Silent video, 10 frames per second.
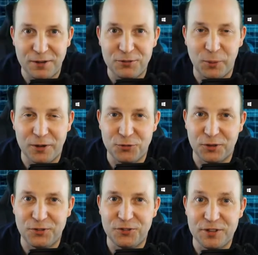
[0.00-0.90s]
as you
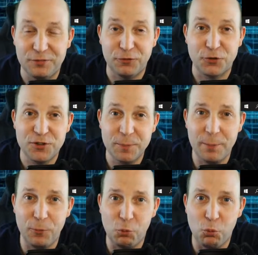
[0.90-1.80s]
can see for tip
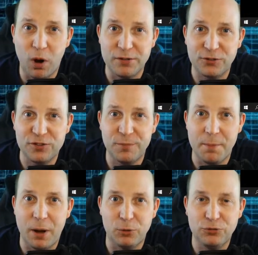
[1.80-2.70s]
number one, you see my
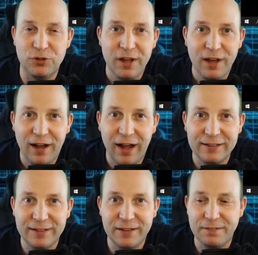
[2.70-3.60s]
mouse
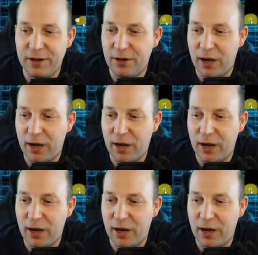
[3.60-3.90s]
highlighted there.